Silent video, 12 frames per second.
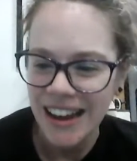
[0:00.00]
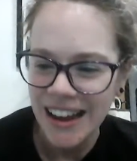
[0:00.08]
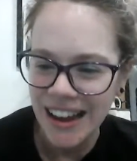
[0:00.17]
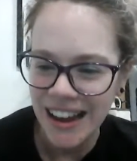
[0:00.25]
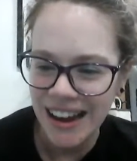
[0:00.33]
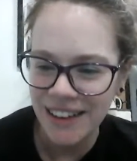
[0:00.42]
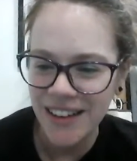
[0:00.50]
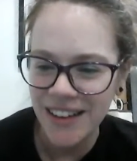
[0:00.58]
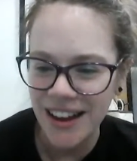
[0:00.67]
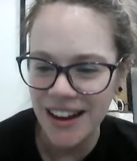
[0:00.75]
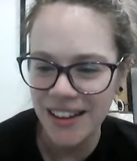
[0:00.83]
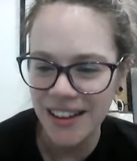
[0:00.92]
I've
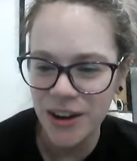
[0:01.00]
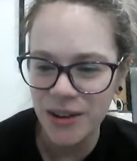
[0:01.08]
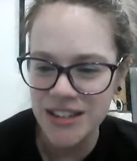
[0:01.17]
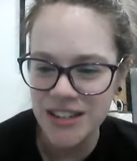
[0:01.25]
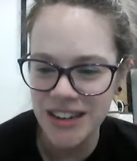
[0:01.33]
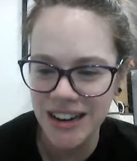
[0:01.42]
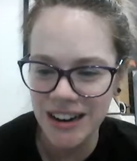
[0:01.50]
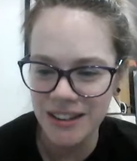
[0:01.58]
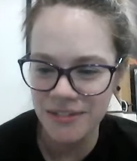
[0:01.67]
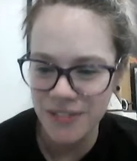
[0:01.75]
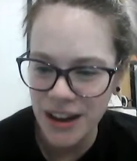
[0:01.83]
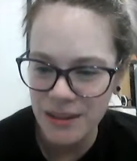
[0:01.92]
got another question here
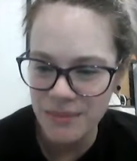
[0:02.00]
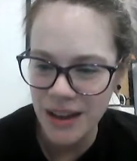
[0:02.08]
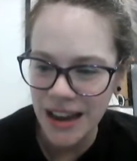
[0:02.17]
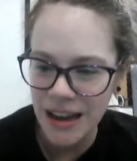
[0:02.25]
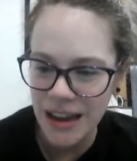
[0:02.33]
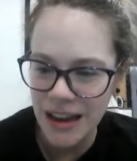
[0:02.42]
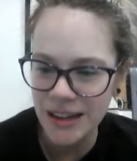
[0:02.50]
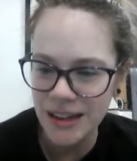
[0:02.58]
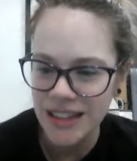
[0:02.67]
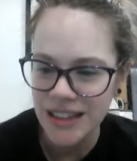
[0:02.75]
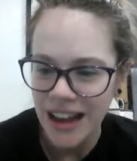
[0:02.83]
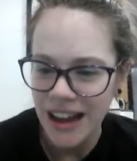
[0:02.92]
from
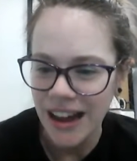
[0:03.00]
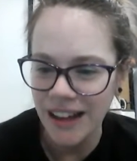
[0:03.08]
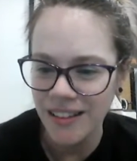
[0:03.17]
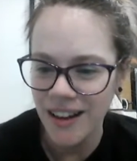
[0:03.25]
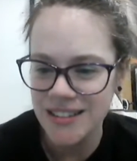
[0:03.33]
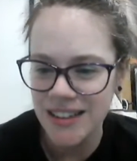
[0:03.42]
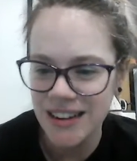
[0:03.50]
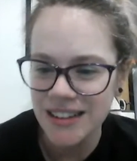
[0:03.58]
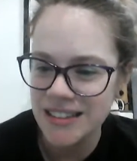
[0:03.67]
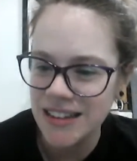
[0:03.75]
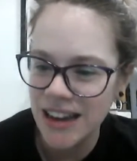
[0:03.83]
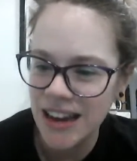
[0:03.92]
Amos. How long did
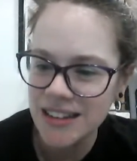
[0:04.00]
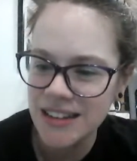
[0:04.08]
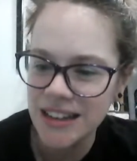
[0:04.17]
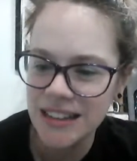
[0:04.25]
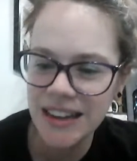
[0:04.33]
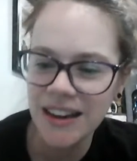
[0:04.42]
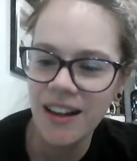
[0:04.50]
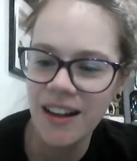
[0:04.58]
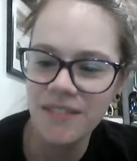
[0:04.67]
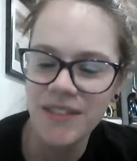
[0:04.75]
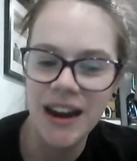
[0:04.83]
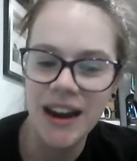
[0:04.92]
it take to clean
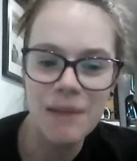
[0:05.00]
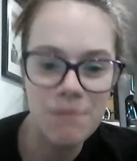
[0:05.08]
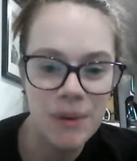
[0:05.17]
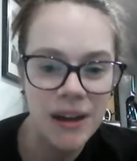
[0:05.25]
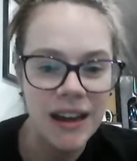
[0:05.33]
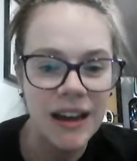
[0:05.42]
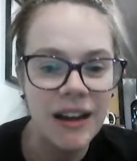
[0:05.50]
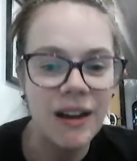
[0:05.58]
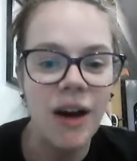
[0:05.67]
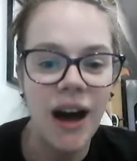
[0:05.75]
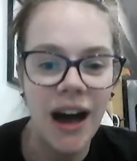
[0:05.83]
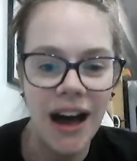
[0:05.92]
all of that up?
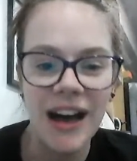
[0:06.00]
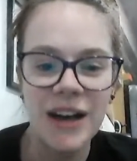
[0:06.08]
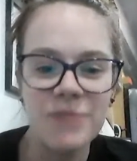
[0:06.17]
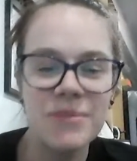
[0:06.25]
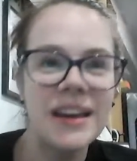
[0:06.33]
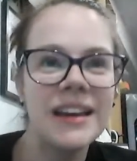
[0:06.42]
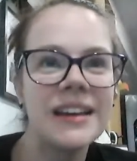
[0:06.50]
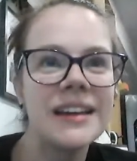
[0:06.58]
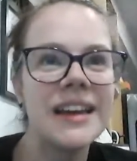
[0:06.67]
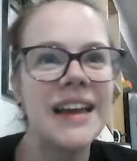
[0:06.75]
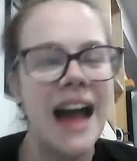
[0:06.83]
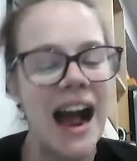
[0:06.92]

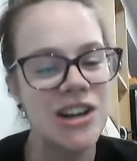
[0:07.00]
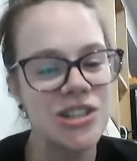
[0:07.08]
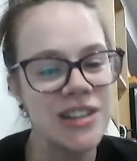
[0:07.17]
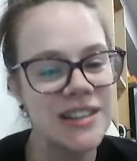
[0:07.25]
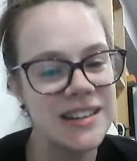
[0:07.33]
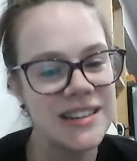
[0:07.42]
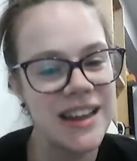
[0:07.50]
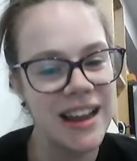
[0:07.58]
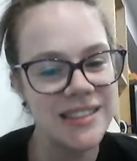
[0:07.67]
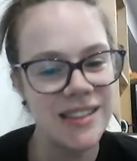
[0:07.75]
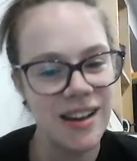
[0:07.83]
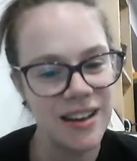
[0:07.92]
It actually didn't
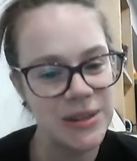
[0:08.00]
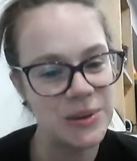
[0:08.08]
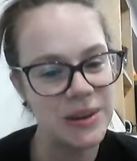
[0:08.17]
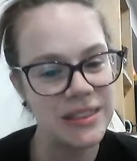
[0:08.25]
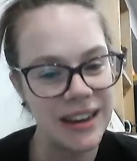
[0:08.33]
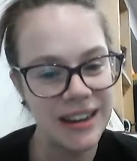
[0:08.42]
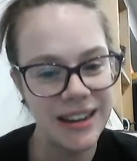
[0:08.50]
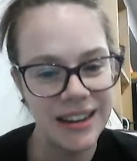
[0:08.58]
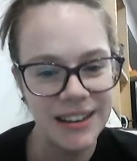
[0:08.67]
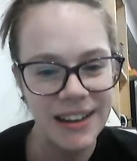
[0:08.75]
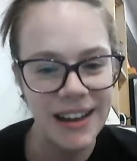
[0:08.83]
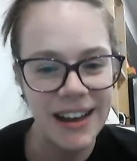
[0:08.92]
take as long as you would think.
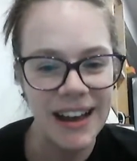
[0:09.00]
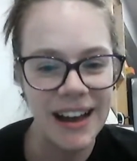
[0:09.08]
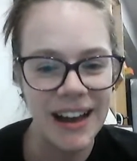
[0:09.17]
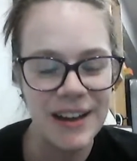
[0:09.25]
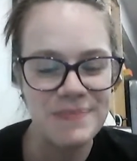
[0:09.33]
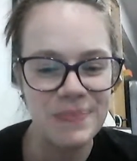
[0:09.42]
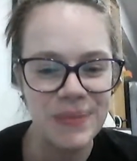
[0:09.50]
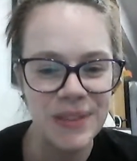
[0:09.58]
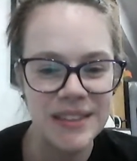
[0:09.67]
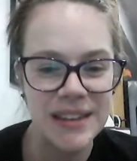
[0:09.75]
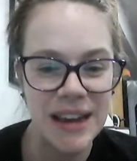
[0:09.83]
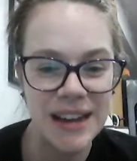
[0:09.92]

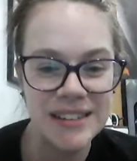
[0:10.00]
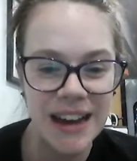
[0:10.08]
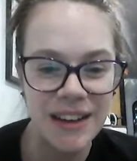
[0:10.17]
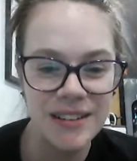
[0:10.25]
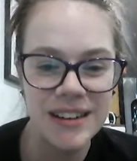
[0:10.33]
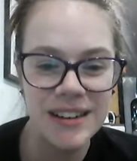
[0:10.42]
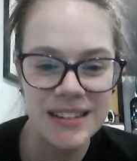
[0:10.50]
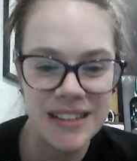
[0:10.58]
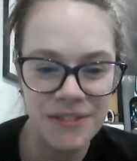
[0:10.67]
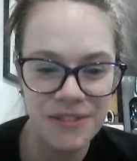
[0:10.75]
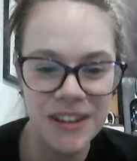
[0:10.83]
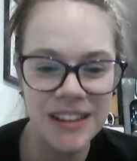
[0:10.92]
Takedown
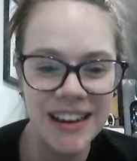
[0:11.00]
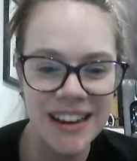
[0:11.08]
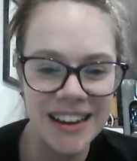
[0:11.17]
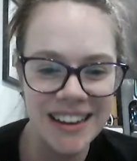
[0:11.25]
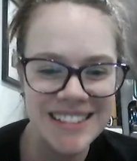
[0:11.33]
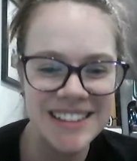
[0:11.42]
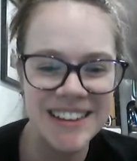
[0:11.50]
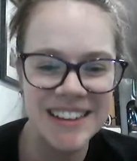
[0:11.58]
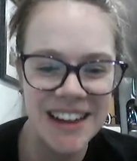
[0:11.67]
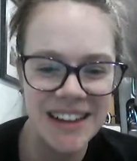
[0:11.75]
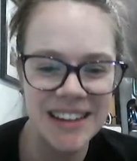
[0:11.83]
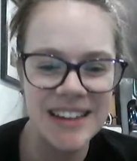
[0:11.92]
definitely took a
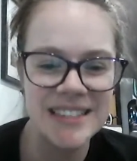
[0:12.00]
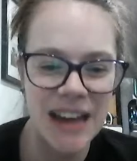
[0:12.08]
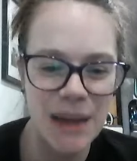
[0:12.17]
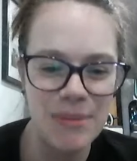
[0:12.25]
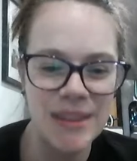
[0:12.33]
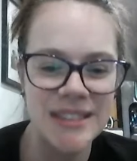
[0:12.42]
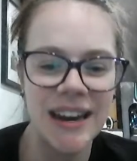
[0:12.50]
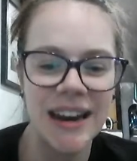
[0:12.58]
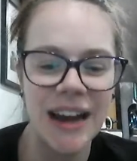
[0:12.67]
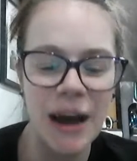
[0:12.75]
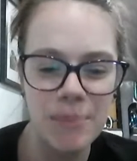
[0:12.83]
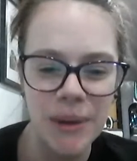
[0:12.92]
lot less time than
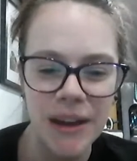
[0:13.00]
setting up.